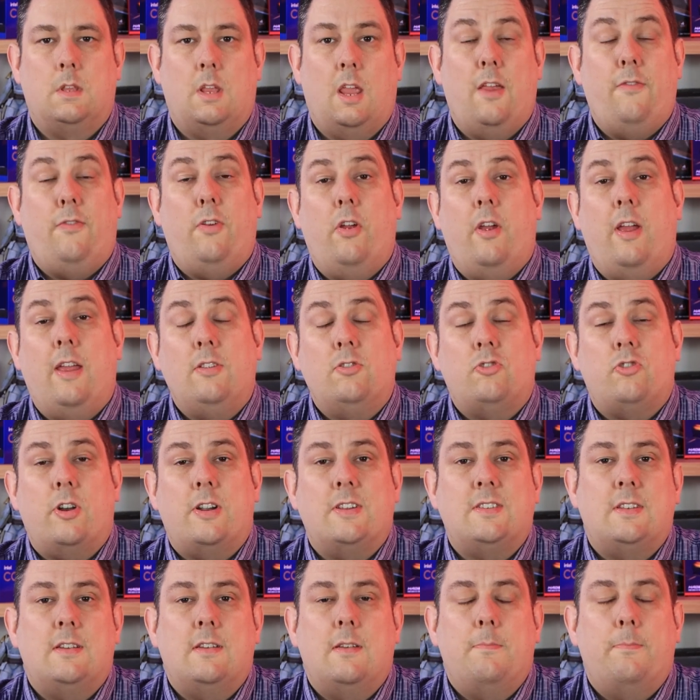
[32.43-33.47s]
If you're
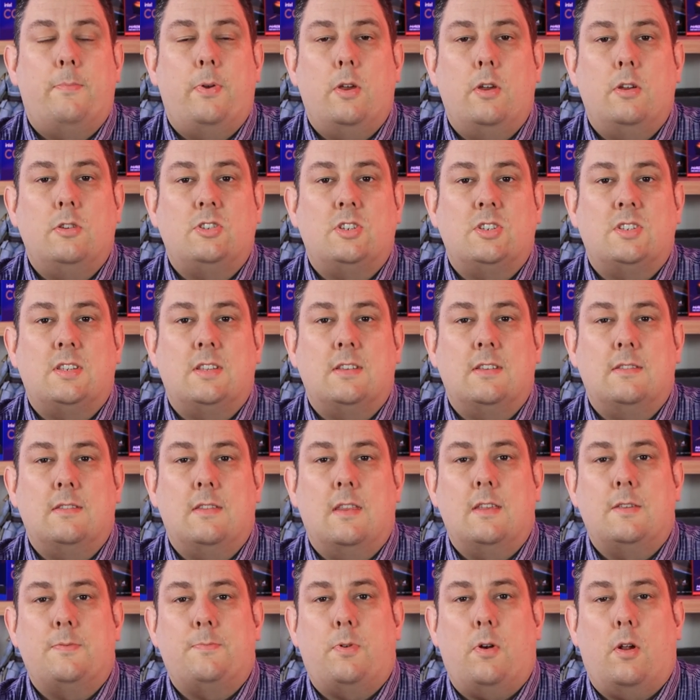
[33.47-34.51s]
interested in purchasing
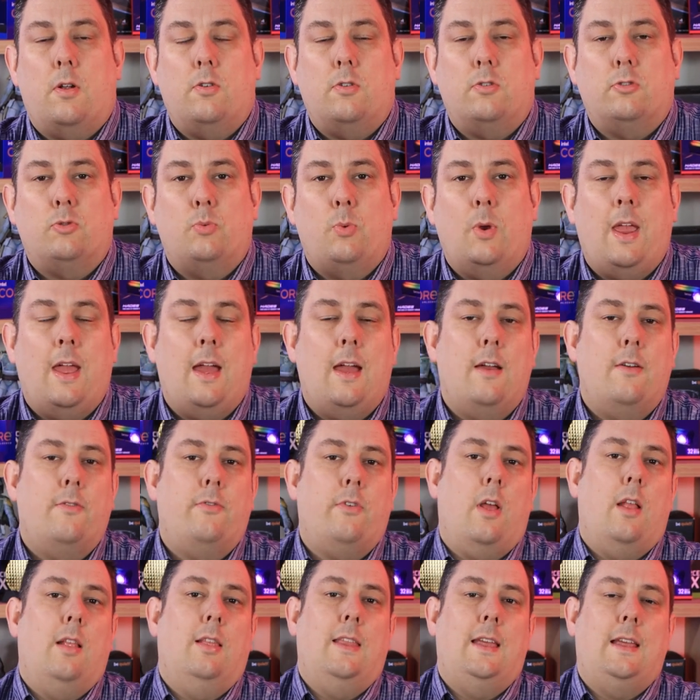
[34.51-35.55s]
this product, we
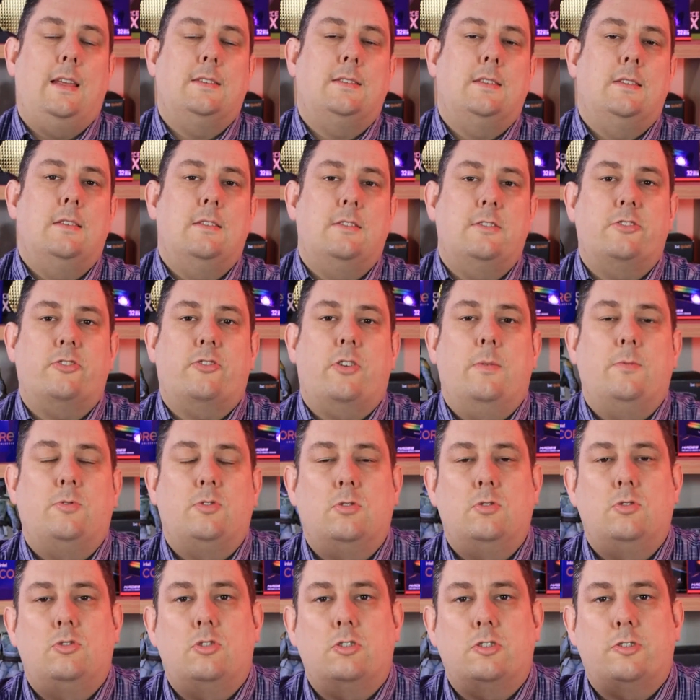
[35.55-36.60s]
have links in the
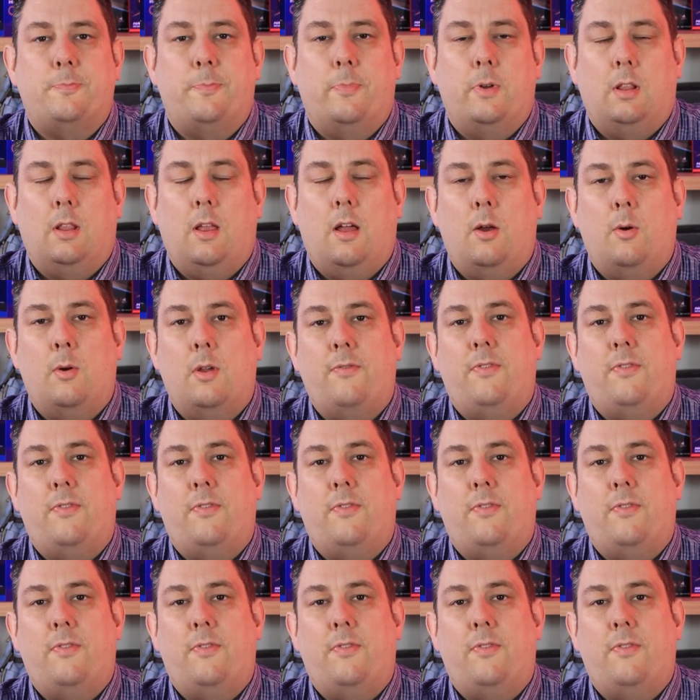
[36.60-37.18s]
description just below.